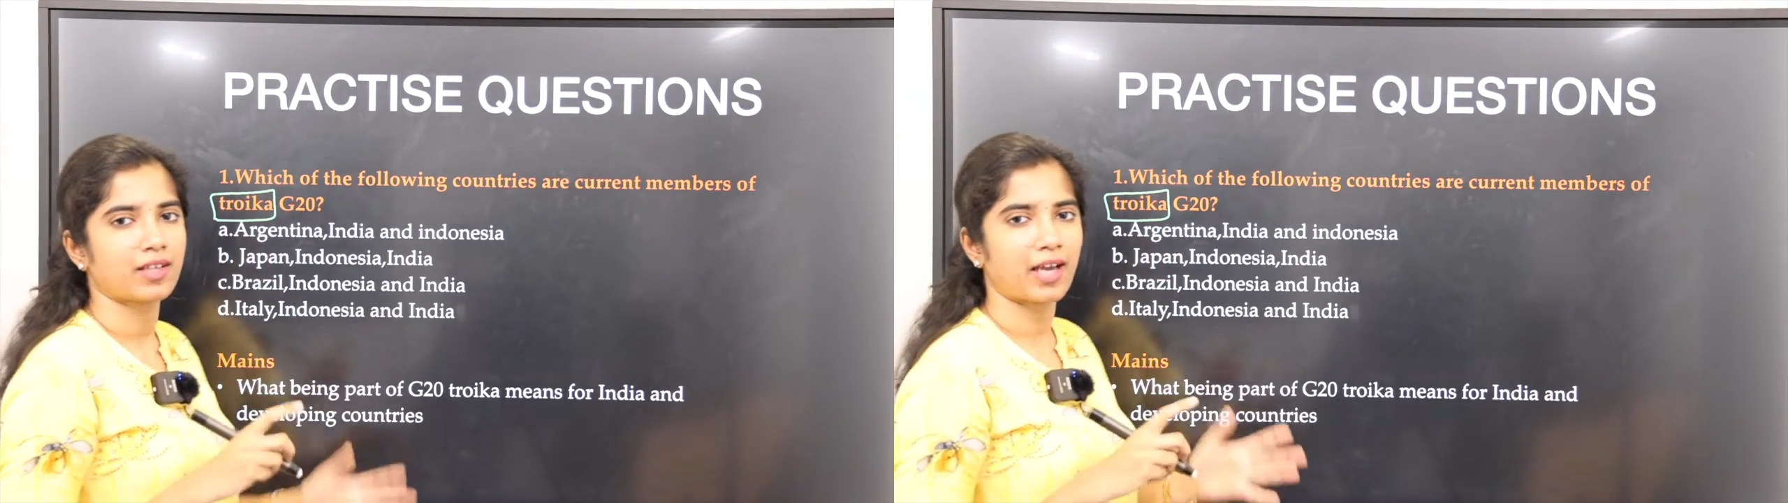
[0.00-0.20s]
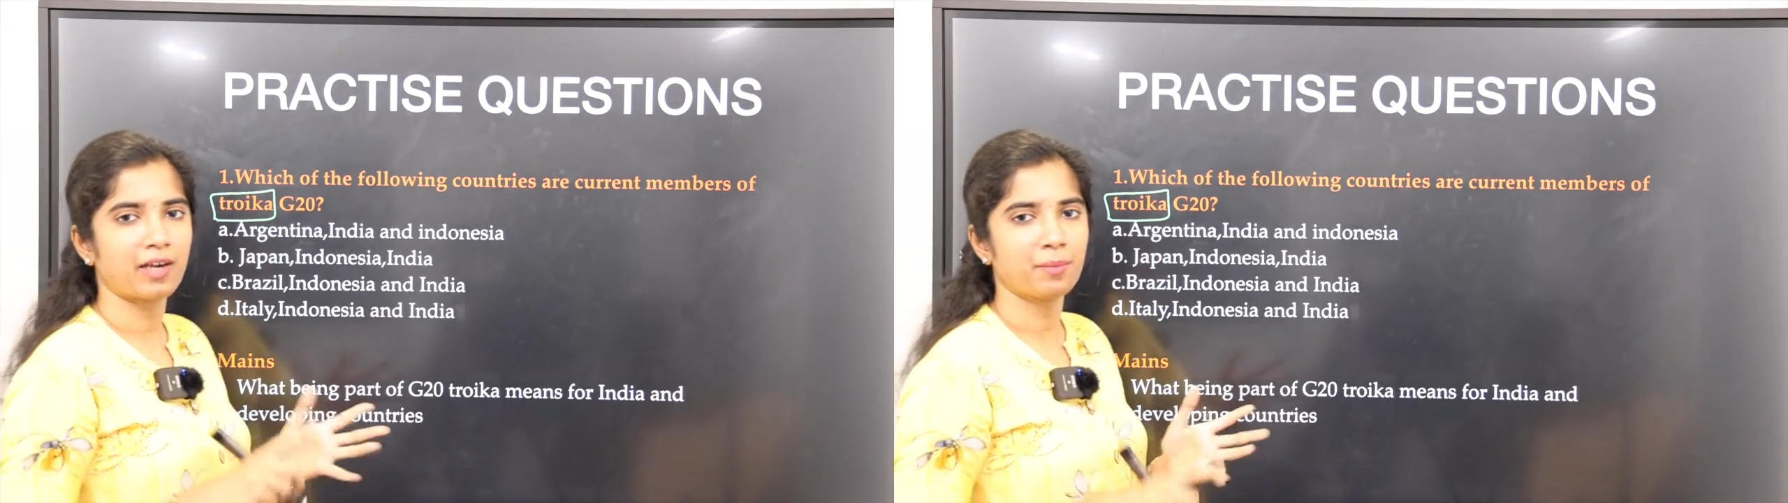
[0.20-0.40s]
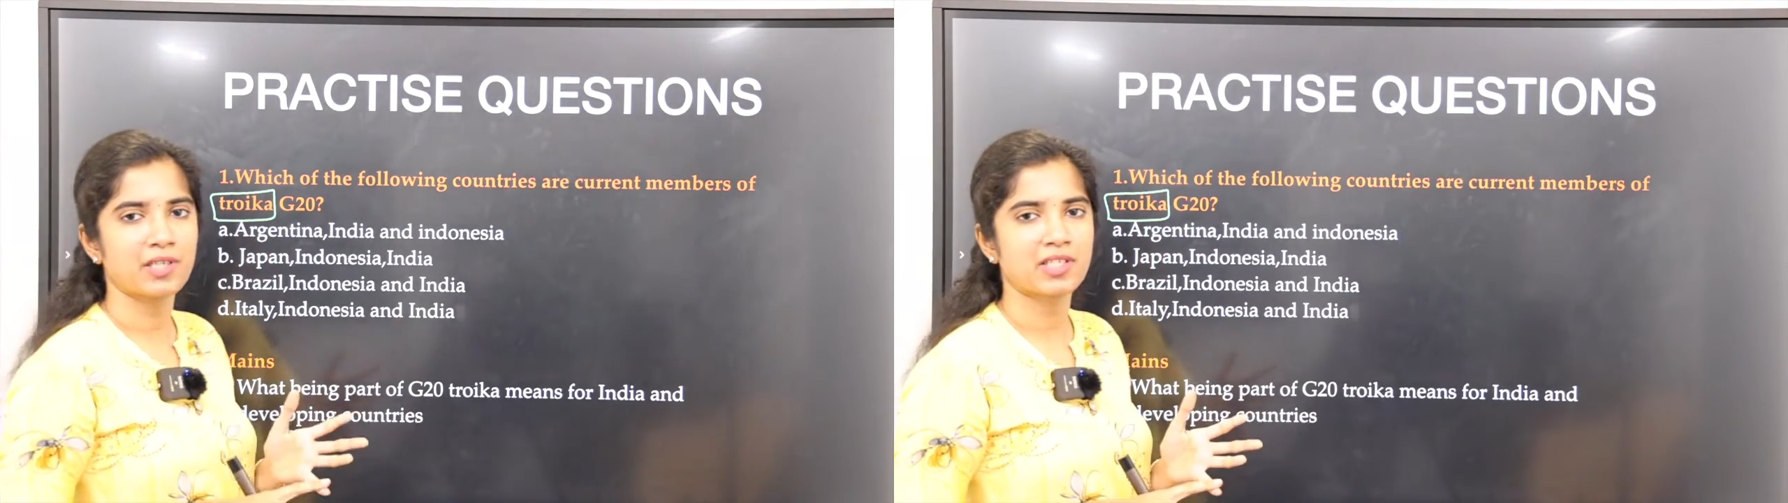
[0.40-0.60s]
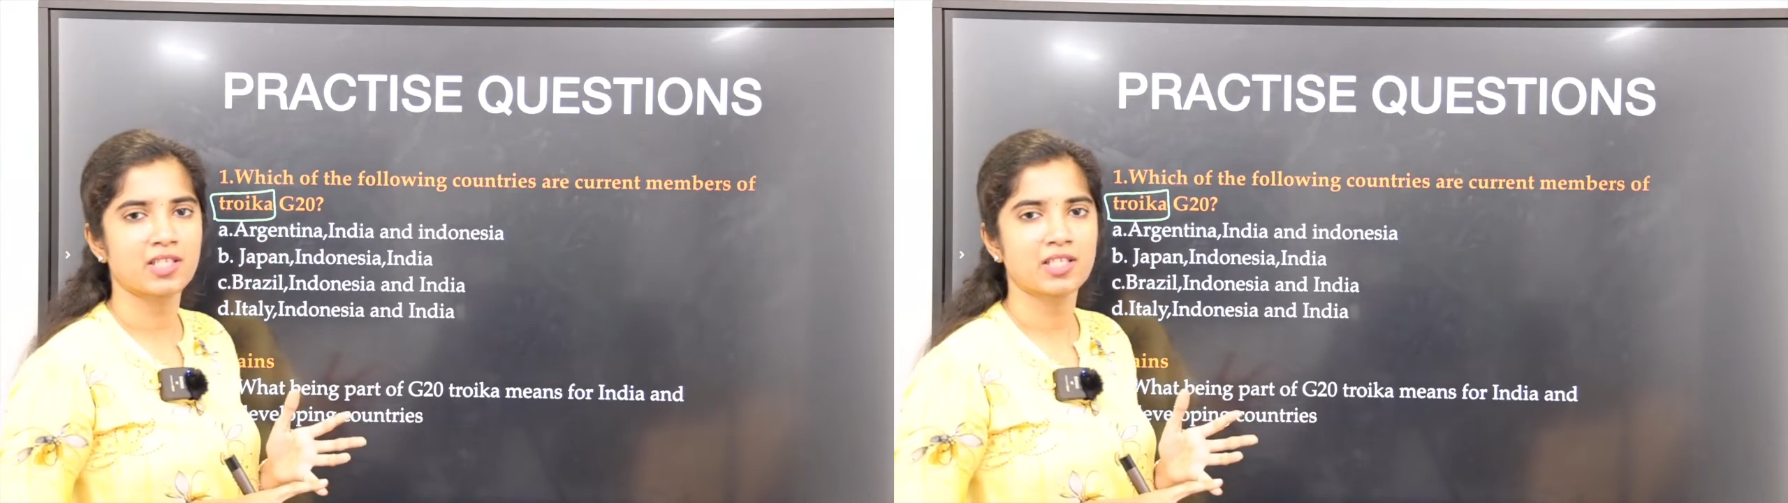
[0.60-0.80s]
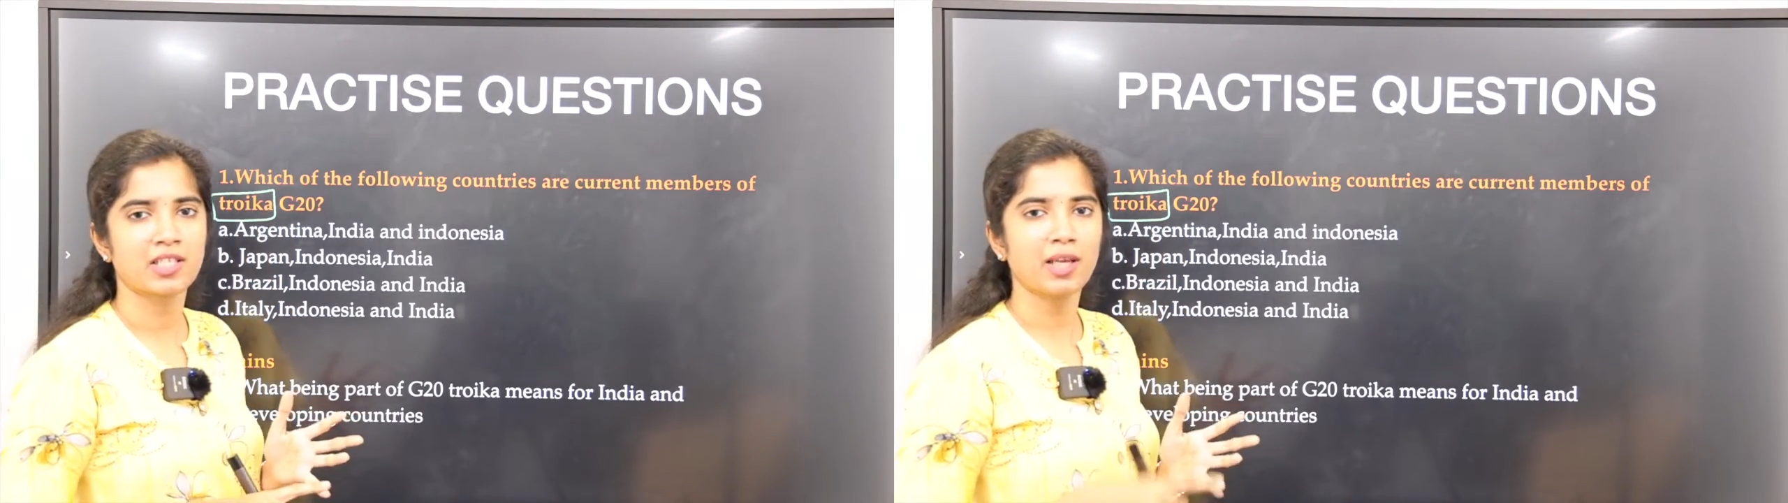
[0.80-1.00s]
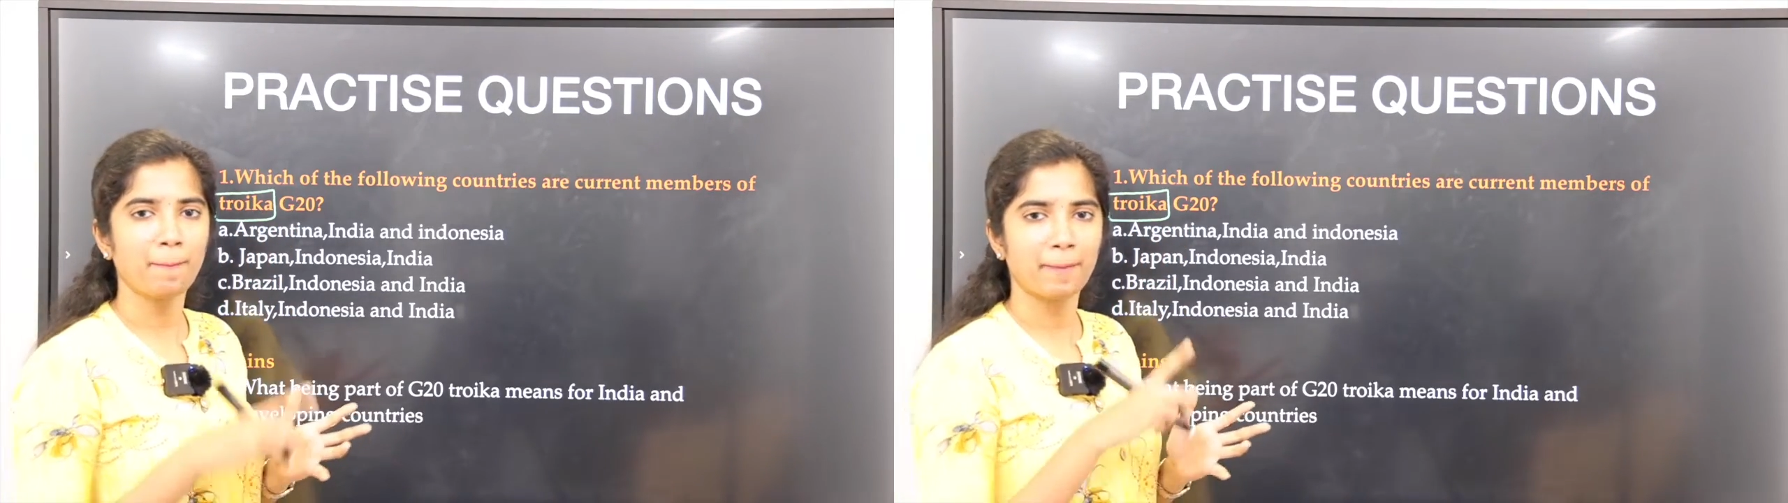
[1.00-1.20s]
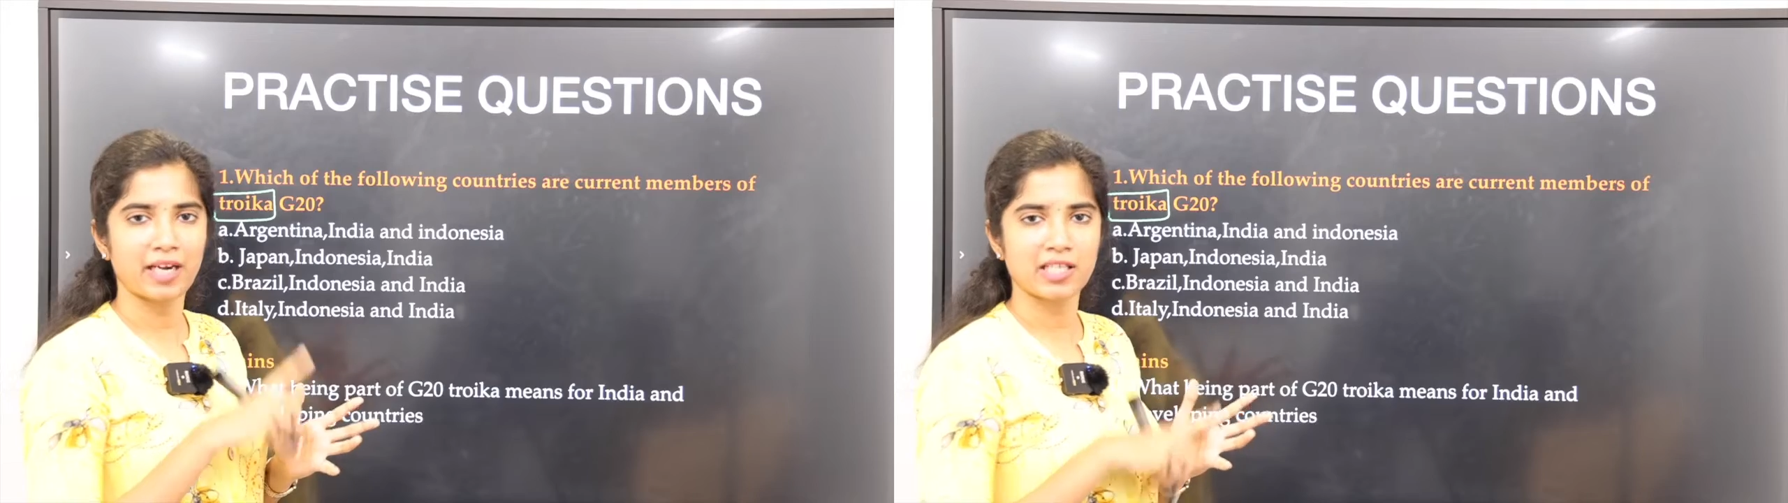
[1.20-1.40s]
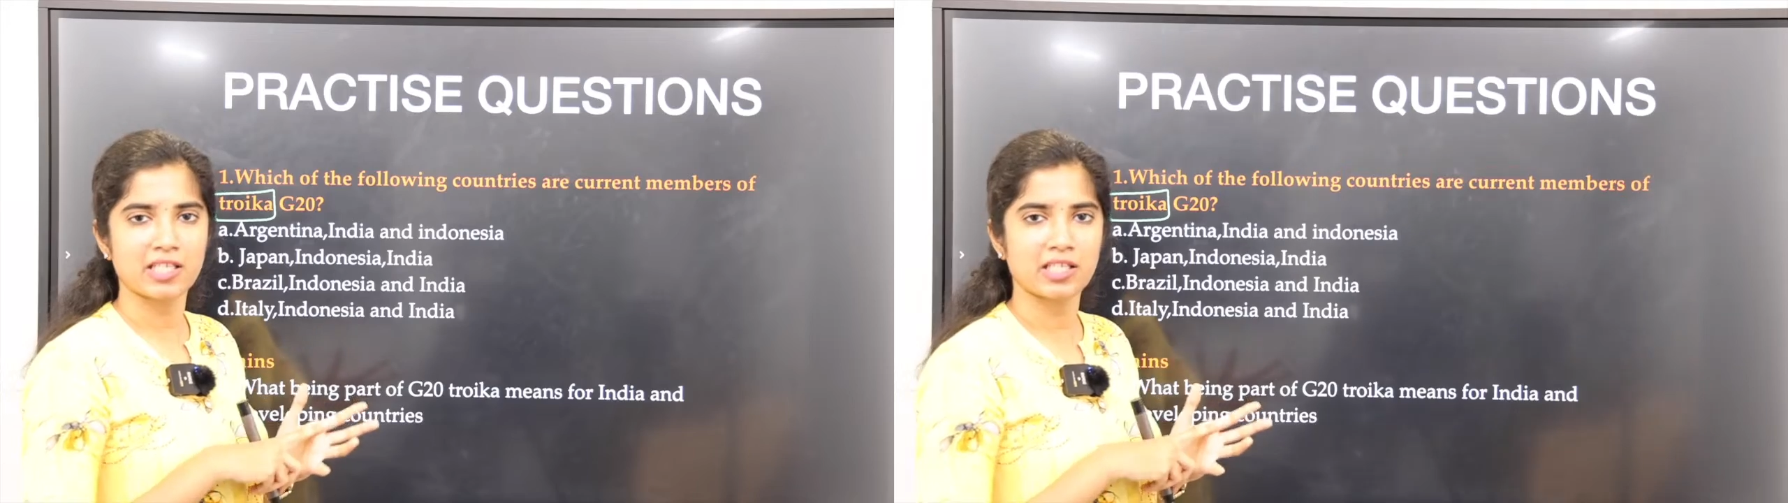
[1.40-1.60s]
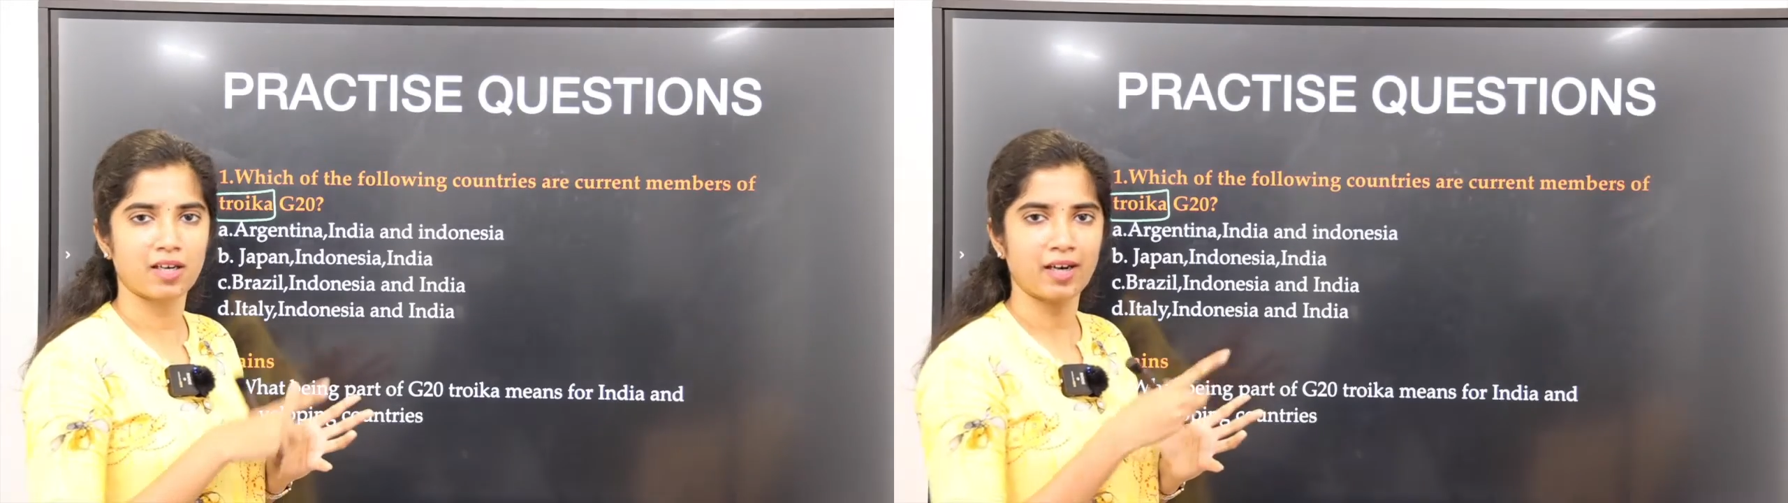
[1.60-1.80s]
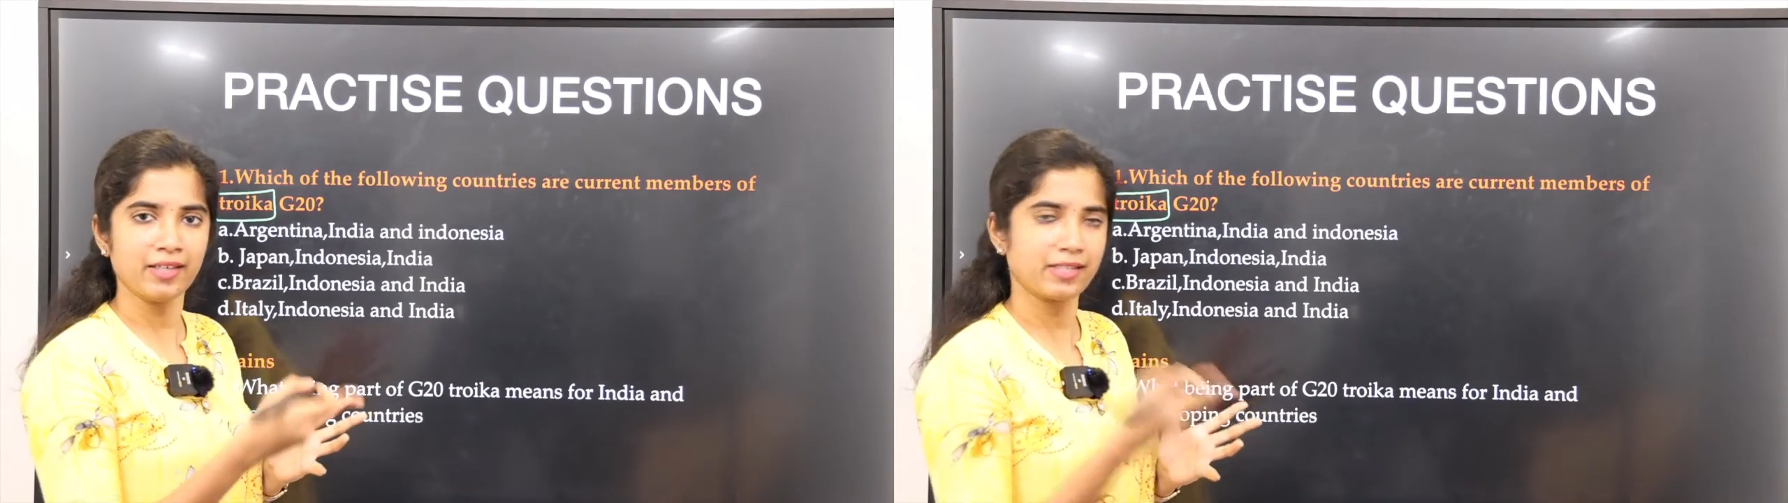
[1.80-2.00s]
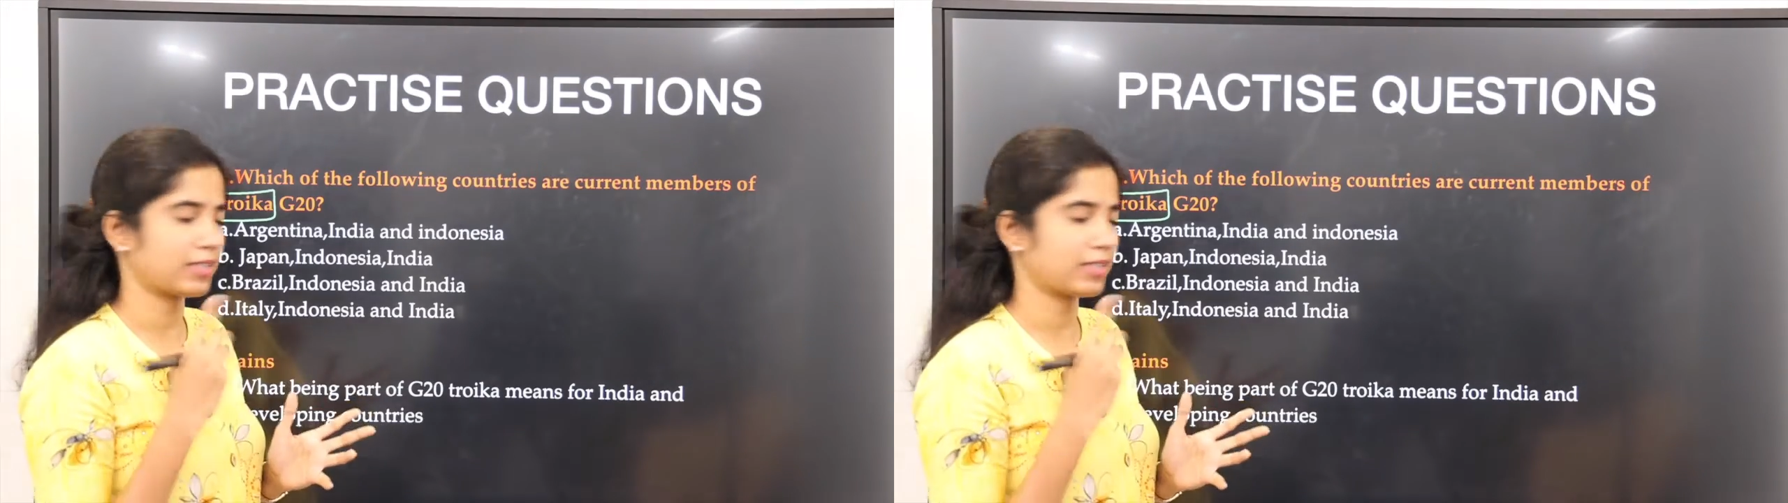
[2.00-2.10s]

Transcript: Current presidency, predecessor and